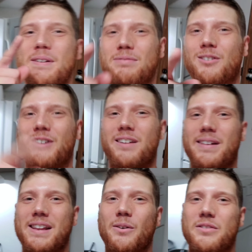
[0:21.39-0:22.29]
Before the
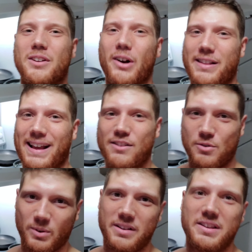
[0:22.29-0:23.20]
video starts, I
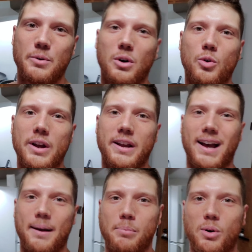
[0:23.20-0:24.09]
just want to say real quick,
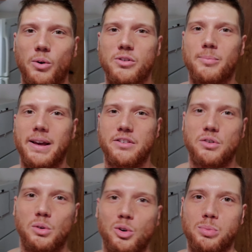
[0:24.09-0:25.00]
I post my
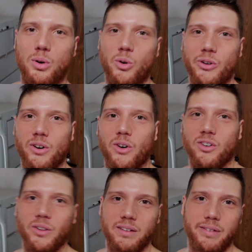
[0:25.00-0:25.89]
solo porn on
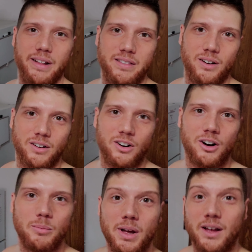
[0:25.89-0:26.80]

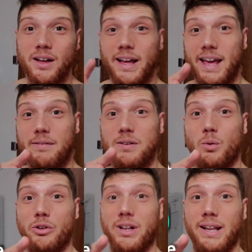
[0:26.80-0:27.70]
OnlyFans.com. If
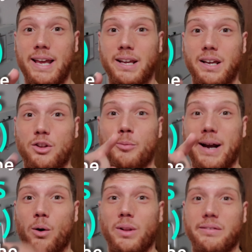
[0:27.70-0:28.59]
you want the link to
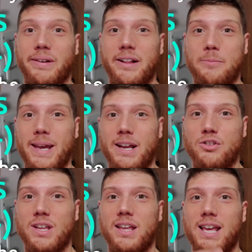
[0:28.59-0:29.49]
my OnlyFans
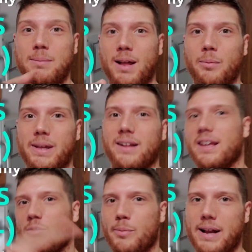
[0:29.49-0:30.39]
page, email me. I'll
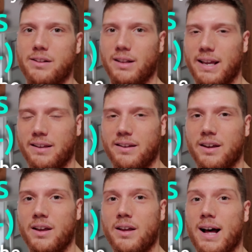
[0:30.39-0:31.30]
give you back the link.
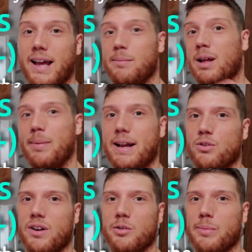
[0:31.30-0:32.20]
I email
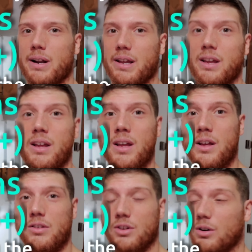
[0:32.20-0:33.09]
back to everybody.
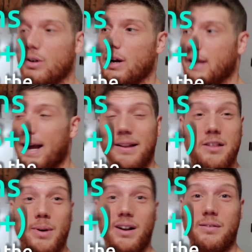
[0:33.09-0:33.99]
So uh, yeah,
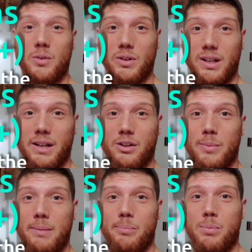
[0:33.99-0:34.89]
that's about it. If you want the link to
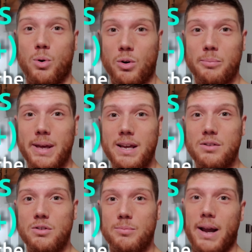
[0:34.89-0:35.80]
my porn
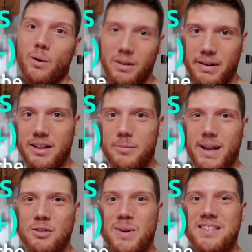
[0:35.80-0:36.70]
page, my OnlyFans
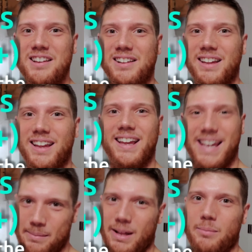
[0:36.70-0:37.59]
page, basically,
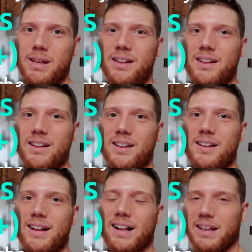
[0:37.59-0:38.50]
email me.
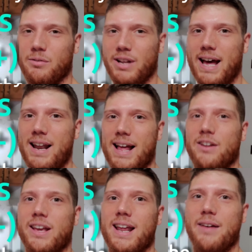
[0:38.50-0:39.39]
I'll give you that,
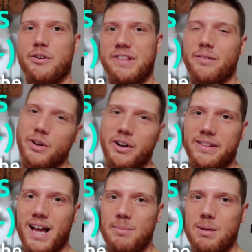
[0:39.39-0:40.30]
and you can have yourself a
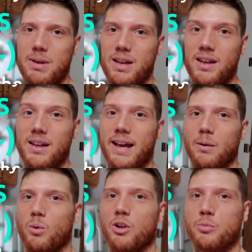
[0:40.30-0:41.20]
good time maybe
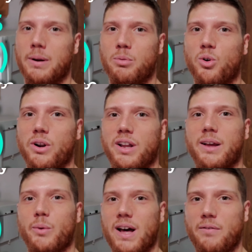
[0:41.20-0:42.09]
and watch my porn.
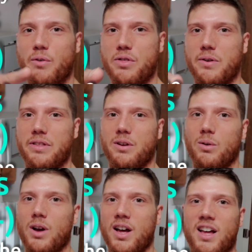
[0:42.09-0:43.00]
Without further
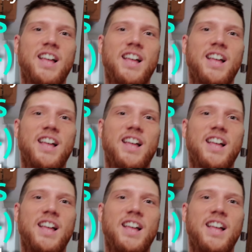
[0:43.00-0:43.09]
ado,